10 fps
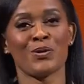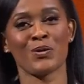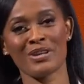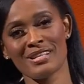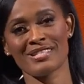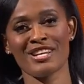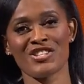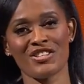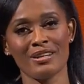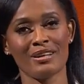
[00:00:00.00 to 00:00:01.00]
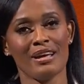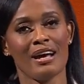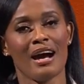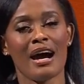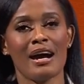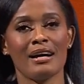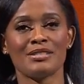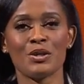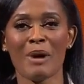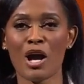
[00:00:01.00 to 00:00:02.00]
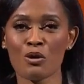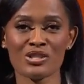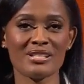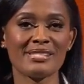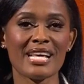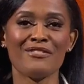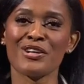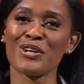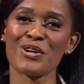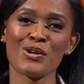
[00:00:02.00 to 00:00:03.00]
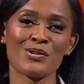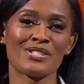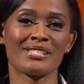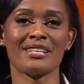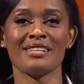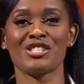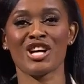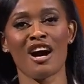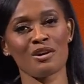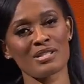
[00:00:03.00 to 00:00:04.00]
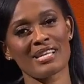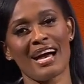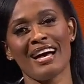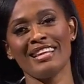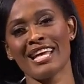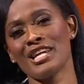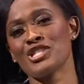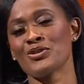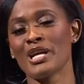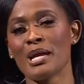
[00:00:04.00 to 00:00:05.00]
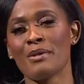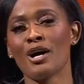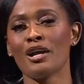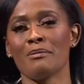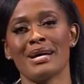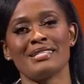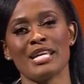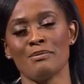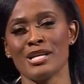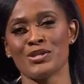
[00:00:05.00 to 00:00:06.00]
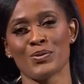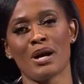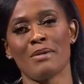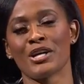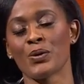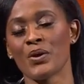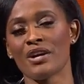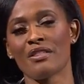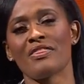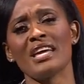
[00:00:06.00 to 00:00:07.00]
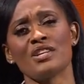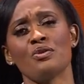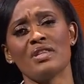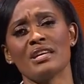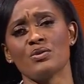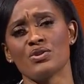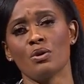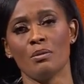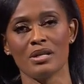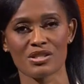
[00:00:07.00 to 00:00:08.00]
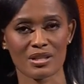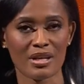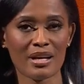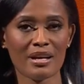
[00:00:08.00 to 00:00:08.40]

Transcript: organization, to my OG7 girls, to Chicago Sky, Atlanta Dream, and all of my teammates throughout my career, thank you so much.